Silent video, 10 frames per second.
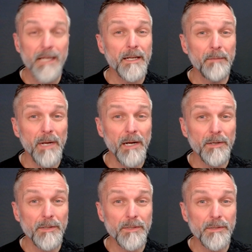
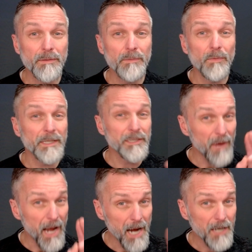compared to what
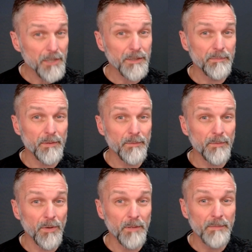you actually
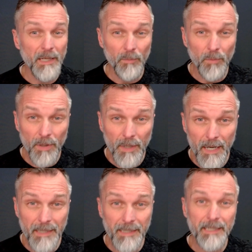performed and work
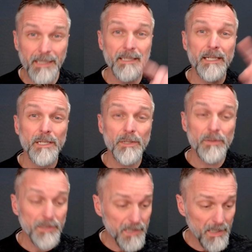on a
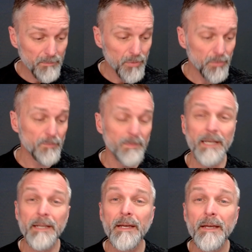continuous
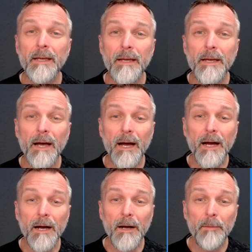improvement.
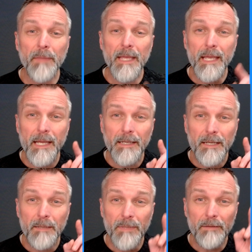It
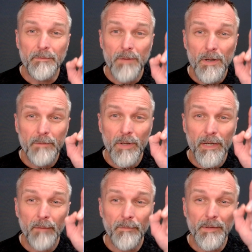can be very,
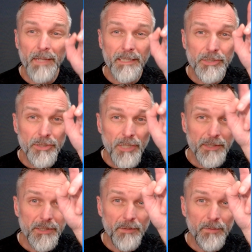very helpful not
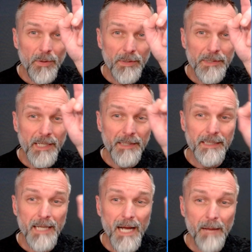just to focus on the
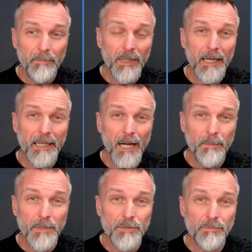top line, how
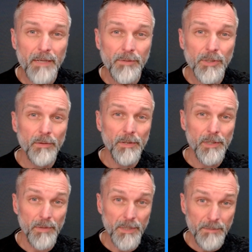much revenue are
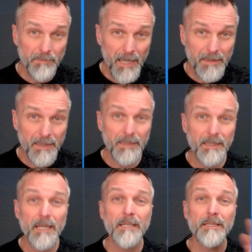you
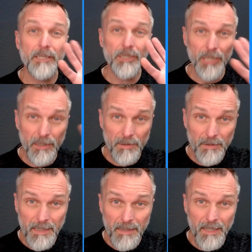expecting to
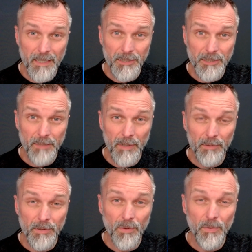generate and ship
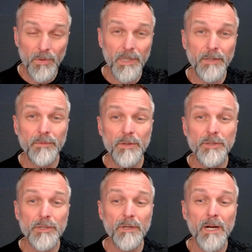out the door in the
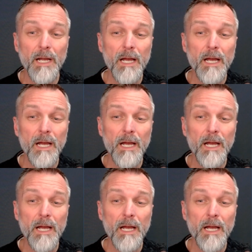future,